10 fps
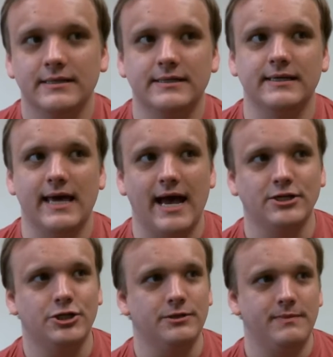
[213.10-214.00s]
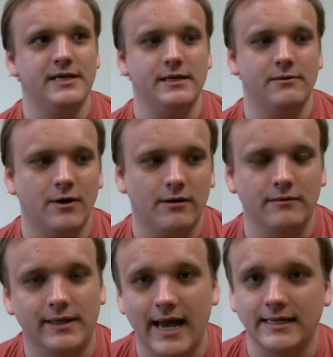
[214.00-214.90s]
to that should be, well,
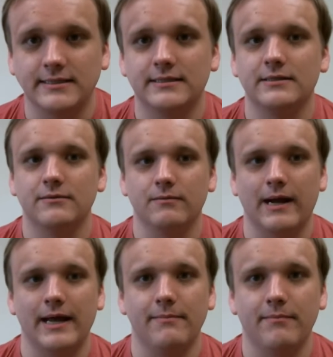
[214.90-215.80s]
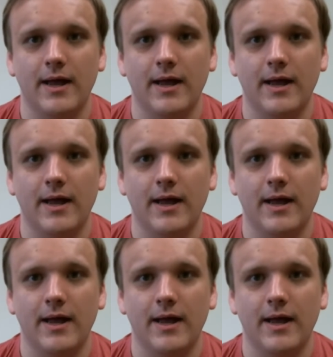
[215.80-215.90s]
yes, right?